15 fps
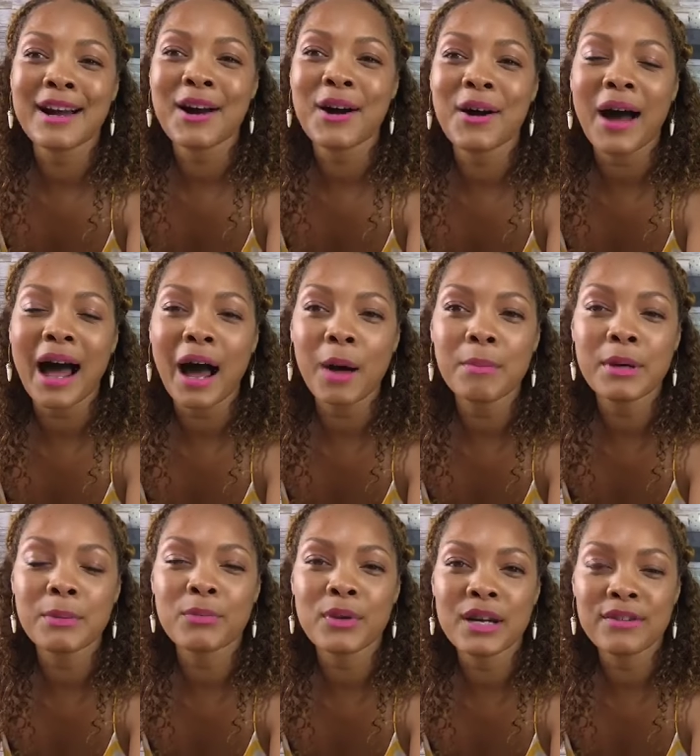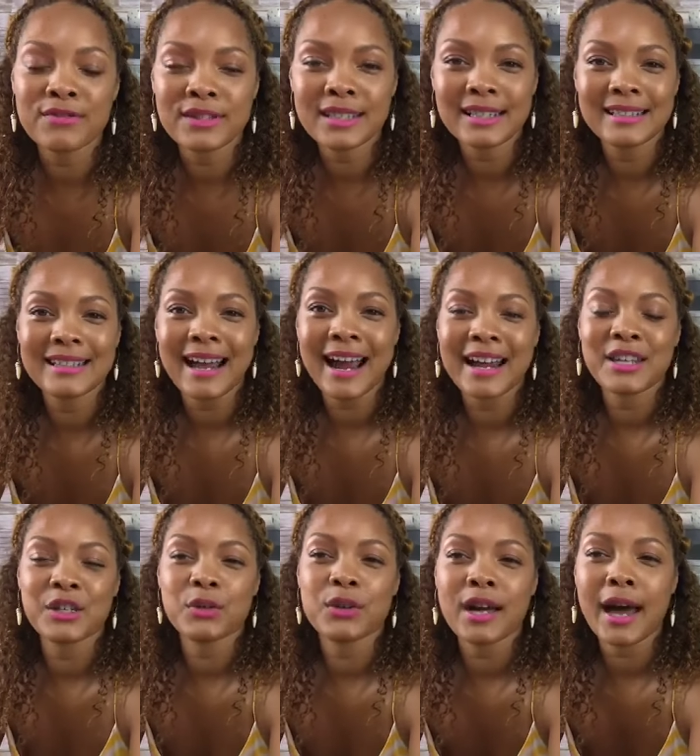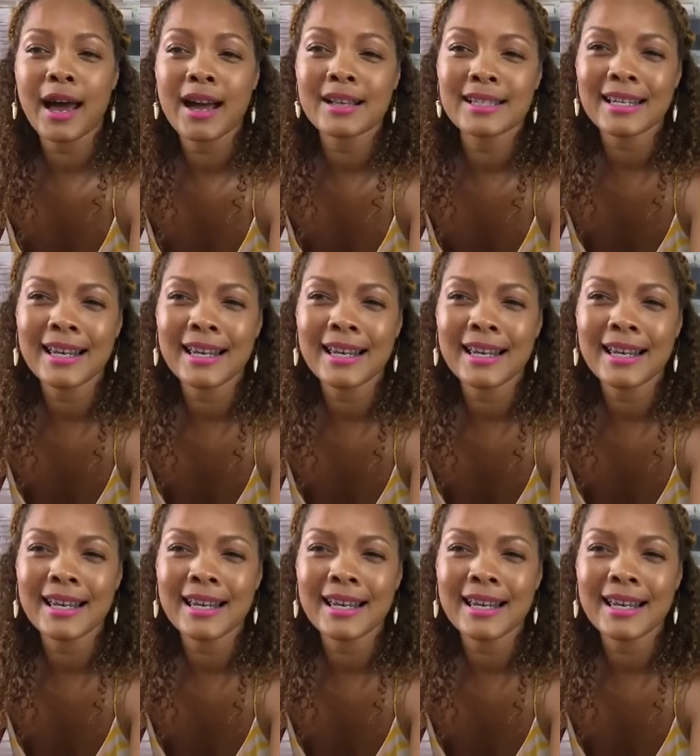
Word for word: i'll be brief tonight you guys